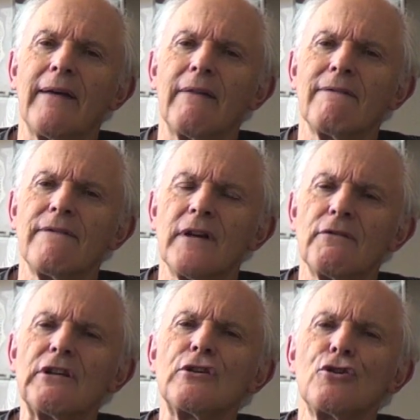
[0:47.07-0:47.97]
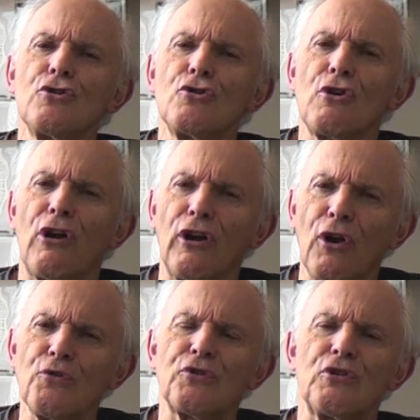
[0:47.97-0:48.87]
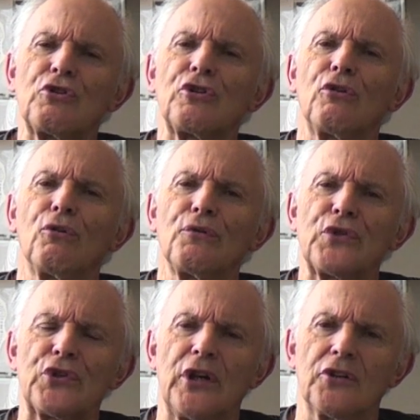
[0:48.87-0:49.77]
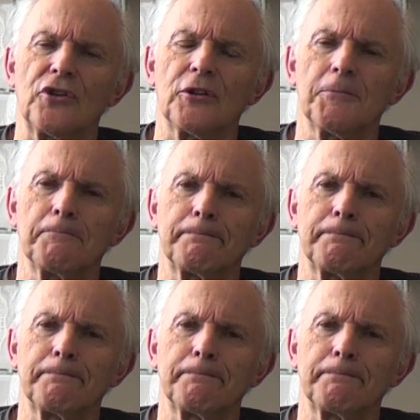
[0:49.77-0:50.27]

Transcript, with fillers: very close control of structure.